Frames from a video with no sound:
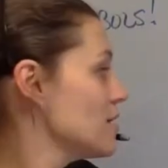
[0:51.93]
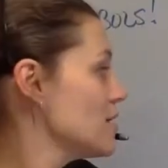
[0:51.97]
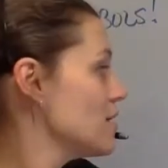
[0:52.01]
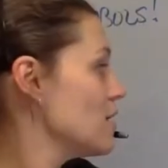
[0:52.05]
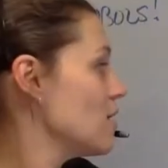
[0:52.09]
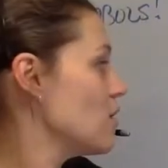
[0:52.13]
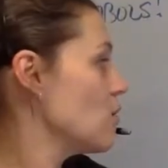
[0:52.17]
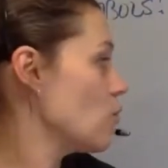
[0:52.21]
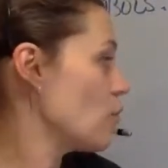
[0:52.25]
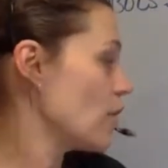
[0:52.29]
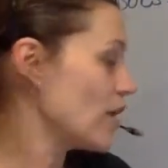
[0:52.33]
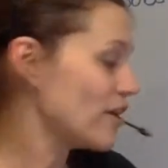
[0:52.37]

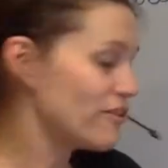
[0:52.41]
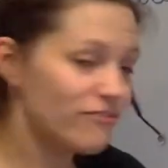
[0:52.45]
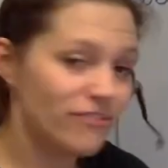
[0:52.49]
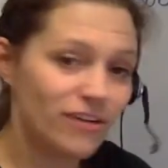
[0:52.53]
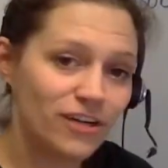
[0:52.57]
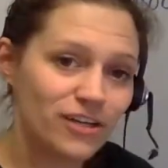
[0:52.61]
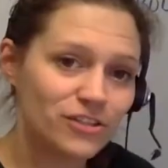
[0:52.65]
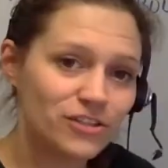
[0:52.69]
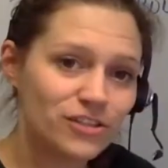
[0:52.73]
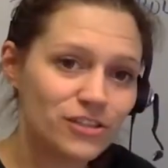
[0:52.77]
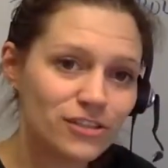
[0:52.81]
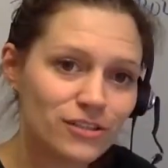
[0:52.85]
a wave
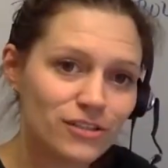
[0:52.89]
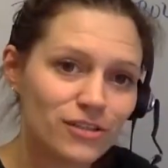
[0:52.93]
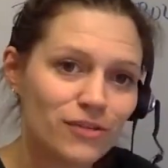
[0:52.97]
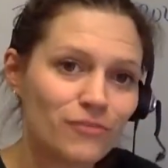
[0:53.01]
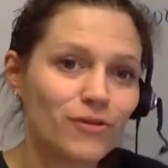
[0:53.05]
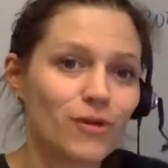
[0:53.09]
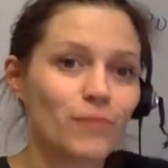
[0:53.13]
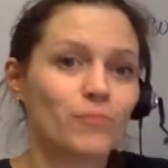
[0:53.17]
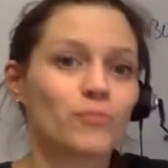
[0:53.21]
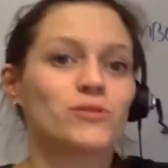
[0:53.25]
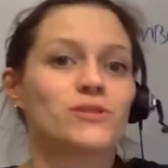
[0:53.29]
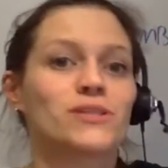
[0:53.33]
function
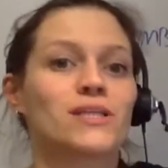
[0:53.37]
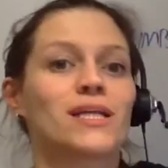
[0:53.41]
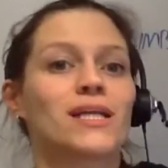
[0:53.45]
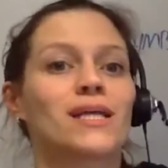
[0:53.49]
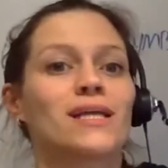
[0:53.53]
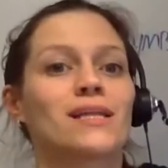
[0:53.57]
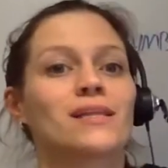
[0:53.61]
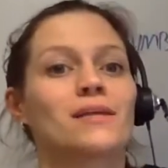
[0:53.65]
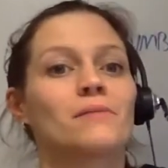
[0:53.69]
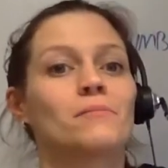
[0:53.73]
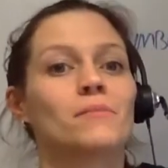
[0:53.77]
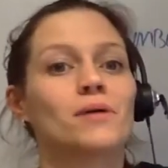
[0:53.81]
representing
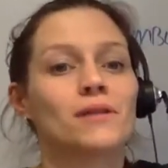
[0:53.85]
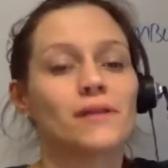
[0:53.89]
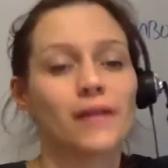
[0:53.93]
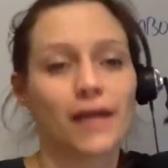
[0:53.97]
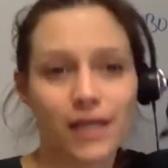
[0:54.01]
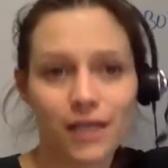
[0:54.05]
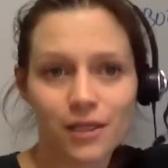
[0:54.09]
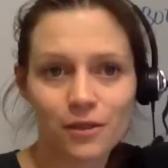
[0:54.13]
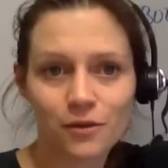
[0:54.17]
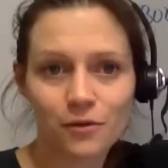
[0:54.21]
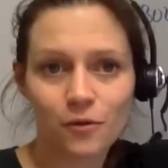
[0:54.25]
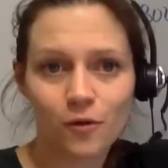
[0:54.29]
the
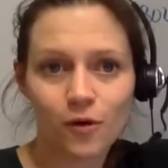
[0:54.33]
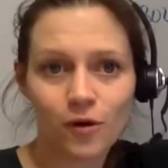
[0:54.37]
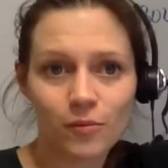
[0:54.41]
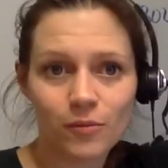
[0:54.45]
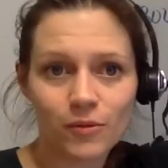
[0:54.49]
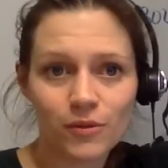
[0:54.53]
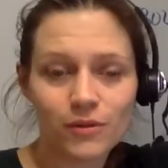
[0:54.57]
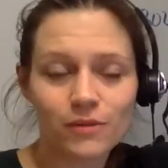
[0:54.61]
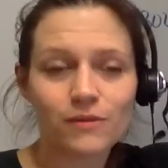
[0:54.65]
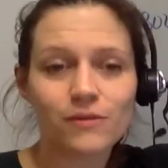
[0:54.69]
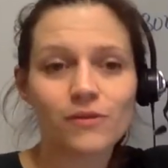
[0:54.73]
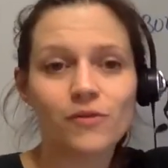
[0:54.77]
molecular
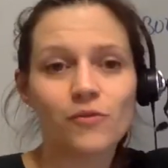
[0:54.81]
orbital,